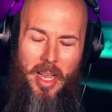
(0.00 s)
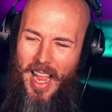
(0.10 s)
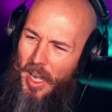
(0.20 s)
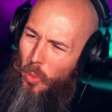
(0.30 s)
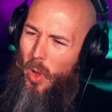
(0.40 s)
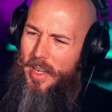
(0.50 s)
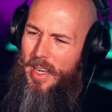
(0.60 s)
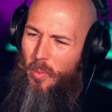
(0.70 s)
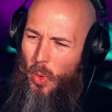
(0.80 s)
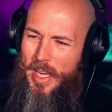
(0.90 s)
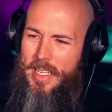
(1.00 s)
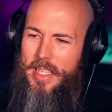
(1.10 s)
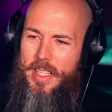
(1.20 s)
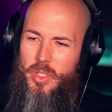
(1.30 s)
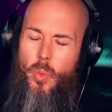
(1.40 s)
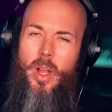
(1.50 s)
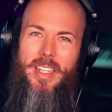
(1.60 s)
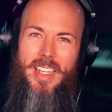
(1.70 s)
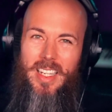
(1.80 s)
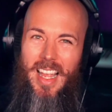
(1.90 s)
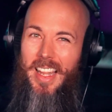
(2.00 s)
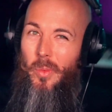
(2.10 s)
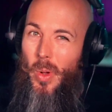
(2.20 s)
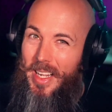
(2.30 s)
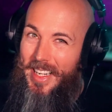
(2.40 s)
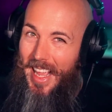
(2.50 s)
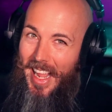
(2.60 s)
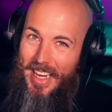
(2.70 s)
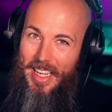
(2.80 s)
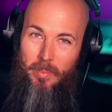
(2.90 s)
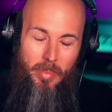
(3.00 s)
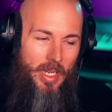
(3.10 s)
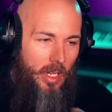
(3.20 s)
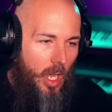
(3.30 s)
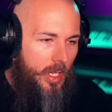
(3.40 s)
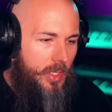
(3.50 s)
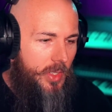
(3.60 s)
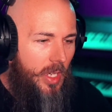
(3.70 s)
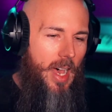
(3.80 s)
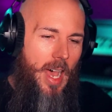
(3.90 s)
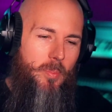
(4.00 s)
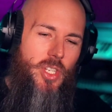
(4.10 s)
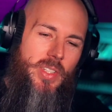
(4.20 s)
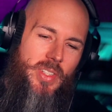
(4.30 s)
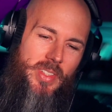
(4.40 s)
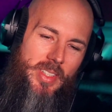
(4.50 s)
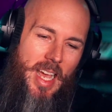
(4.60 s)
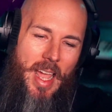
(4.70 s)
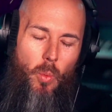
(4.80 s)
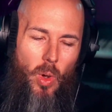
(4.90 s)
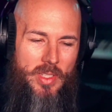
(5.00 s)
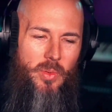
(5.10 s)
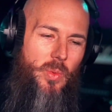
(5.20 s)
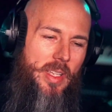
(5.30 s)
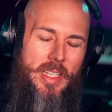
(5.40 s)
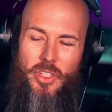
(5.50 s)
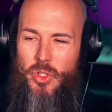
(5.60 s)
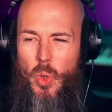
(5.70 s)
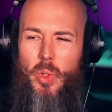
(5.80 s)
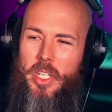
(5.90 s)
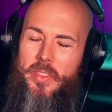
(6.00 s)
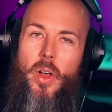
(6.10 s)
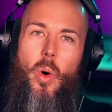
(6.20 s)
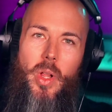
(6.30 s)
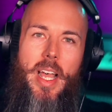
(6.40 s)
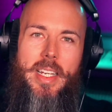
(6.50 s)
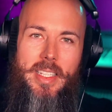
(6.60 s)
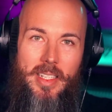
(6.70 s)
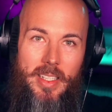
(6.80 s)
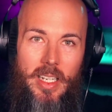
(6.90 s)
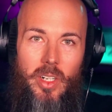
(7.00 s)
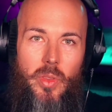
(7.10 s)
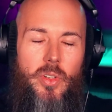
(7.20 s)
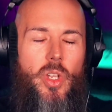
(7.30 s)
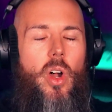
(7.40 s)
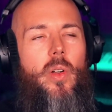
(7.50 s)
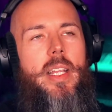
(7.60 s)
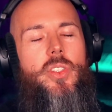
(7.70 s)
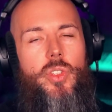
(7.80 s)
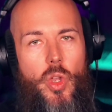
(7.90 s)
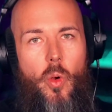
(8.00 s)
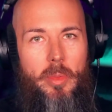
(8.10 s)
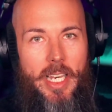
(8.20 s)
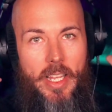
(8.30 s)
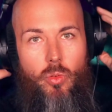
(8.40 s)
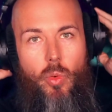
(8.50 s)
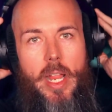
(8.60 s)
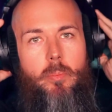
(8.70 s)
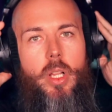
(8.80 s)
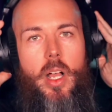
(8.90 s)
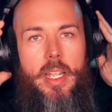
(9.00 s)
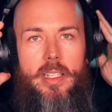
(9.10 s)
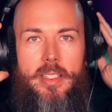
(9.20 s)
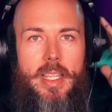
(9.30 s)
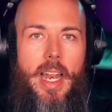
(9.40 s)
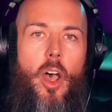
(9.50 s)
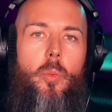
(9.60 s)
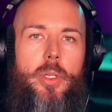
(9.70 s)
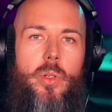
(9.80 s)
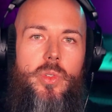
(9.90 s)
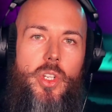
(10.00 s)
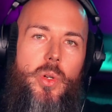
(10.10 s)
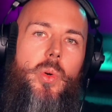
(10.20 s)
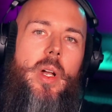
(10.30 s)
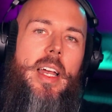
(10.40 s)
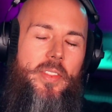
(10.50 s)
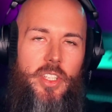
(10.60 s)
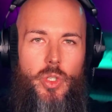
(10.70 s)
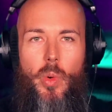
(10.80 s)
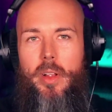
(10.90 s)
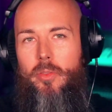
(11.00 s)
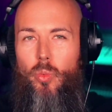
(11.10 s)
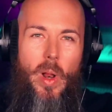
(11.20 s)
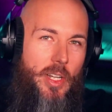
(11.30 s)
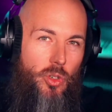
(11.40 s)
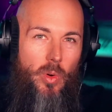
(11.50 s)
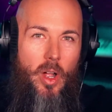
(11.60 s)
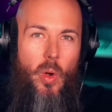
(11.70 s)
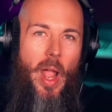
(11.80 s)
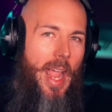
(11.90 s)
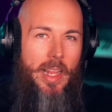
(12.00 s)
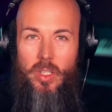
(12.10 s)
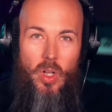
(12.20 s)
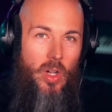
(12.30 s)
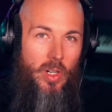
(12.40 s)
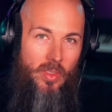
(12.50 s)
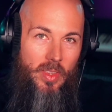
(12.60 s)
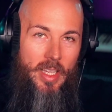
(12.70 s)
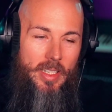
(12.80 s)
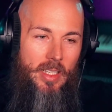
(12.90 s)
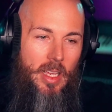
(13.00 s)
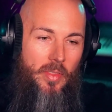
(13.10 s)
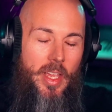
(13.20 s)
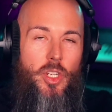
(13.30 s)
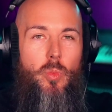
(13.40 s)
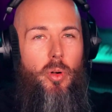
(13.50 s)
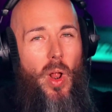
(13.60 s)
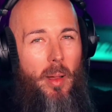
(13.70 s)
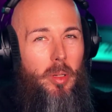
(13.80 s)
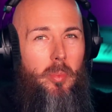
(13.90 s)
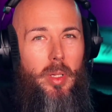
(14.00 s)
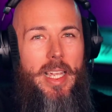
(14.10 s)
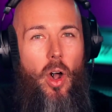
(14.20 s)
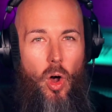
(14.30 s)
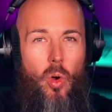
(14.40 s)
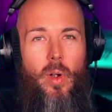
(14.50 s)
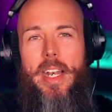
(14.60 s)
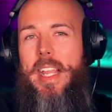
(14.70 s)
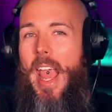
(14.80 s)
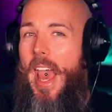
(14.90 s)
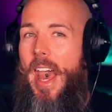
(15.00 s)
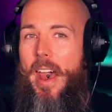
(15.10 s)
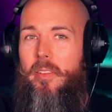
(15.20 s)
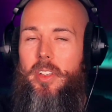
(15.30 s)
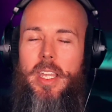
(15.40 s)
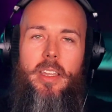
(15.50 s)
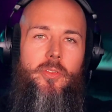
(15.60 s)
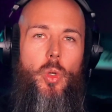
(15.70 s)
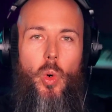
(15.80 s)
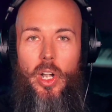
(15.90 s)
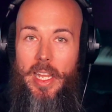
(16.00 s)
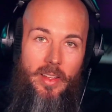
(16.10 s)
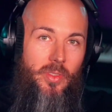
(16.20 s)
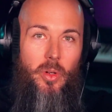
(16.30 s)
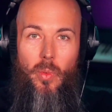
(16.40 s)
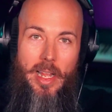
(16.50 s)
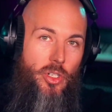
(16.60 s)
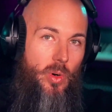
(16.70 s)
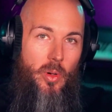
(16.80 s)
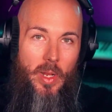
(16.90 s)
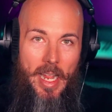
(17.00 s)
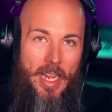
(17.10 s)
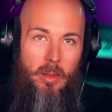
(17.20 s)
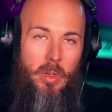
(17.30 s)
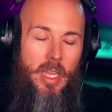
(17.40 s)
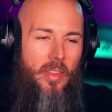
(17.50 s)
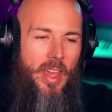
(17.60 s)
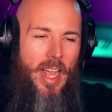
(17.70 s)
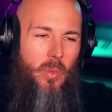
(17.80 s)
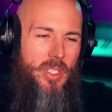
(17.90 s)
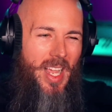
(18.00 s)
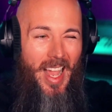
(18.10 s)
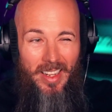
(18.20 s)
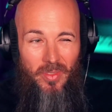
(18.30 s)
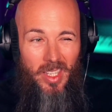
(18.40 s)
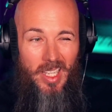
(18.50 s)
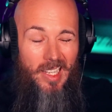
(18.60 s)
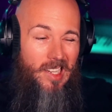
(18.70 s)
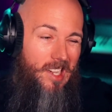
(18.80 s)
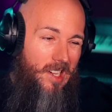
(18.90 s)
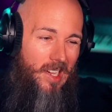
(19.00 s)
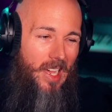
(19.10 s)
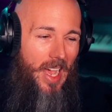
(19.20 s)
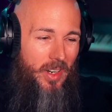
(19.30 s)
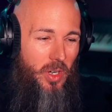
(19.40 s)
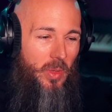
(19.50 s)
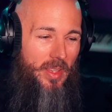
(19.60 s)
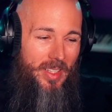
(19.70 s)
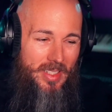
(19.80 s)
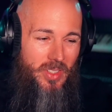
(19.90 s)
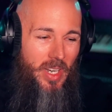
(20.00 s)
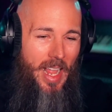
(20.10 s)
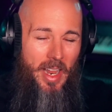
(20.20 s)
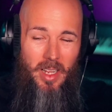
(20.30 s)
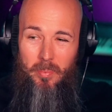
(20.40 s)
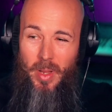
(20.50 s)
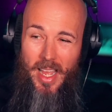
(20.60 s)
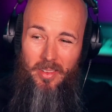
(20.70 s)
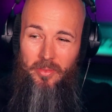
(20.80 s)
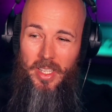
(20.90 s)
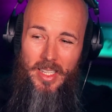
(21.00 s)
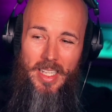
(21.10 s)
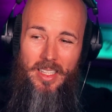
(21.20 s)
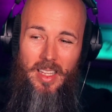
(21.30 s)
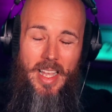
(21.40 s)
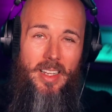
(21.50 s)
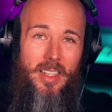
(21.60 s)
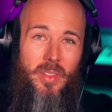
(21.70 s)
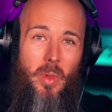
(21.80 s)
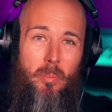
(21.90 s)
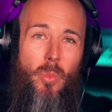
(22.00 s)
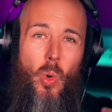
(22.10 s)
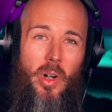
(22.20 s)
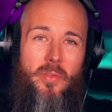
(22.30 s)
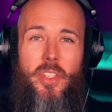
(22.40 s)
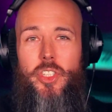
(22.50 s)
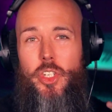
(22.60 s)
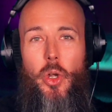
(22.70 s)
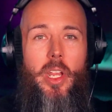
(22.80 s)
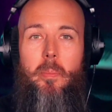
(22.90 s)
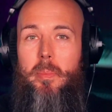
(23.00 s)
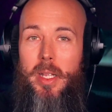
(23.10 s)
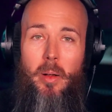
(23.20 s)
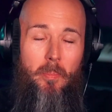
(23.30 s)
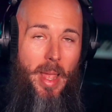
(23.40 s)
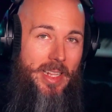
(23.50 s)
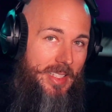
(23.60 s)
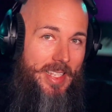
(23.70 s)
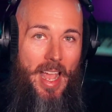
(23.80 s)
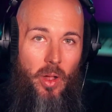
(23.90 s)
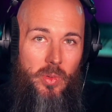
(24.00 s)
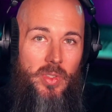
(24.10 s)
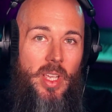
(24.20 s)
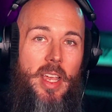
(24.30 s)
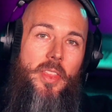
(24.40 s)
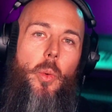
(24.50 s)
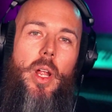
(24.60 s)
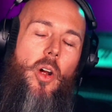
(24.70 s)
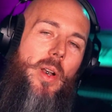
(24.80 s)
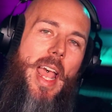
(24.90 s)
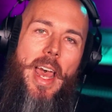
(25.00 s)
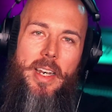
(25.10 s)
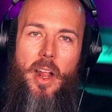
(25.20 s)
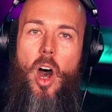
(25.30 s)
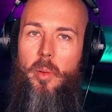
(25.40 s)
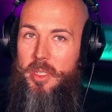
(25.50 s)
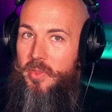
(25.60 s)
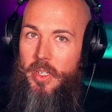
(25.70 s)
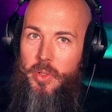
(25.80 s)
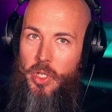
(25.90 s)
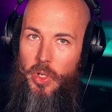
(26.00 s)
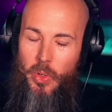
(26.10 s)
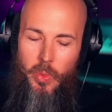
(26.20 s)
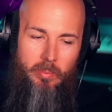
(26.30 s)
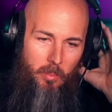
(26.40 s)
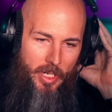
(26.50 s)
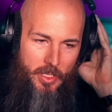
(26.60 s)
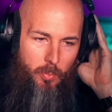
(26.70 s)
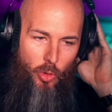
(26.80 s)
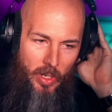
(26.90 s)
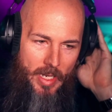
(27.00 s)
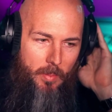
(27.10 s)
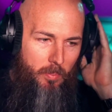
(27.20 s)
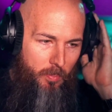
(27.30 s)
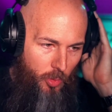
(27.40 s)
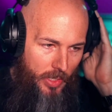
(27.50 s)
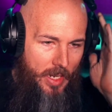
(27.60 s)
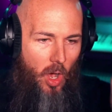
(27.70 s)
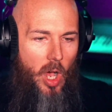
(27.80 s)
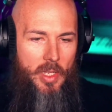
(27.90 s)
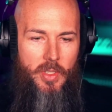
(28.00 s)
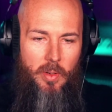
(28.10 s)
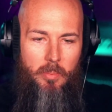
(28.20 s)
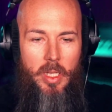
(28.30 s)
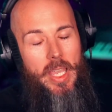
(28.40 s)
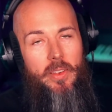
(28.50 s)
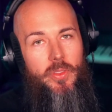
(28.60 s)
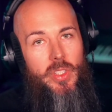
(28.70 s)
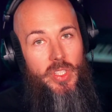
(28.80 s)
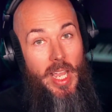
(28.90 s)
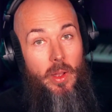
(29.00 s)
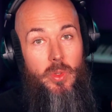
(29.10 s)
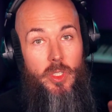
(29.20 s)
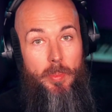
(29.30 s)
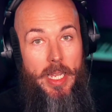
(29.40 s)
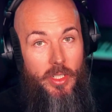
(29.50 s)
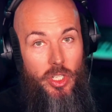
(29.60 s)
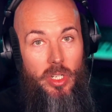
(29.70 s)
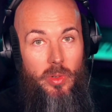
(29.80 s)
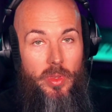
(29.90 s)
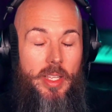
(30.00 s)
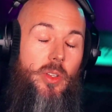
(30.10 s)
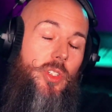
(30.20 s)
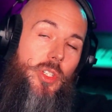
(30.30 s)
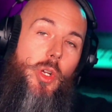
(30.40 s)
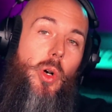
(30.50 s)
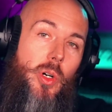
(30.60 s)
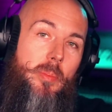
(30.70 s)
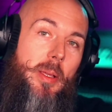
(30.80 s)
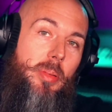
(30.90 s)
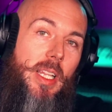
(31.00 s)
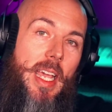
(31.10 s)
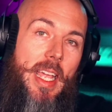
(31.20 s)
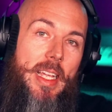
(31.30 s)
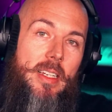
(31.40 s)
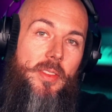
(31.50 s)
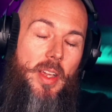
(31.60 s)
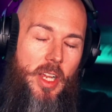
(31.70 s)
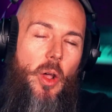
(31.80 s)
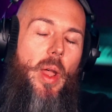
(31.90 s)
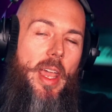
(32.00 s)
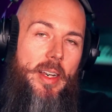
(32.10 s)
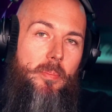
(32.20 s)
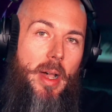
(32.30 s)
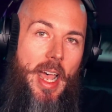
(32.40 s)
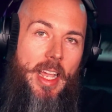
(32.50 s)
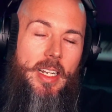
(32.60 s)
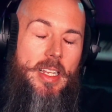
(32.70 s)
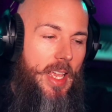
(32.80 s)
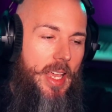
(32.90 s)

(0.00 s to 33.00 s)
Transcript: I kind of went into this one kind of wanting to hate it because I wasn't really sold on the whole idea here. There's already so many great plugins that help you do this sort of retro analog thing that you probably already have if you're in the retro game, that I was kind of thinking, I don't know, I think this is going to end up kind of feeling like more of the circuit bent sounds that we already had in Omnisphere 2, but it's pretty awesome. If the sounds speak to you that you just heard me play, then go ahead and buy it.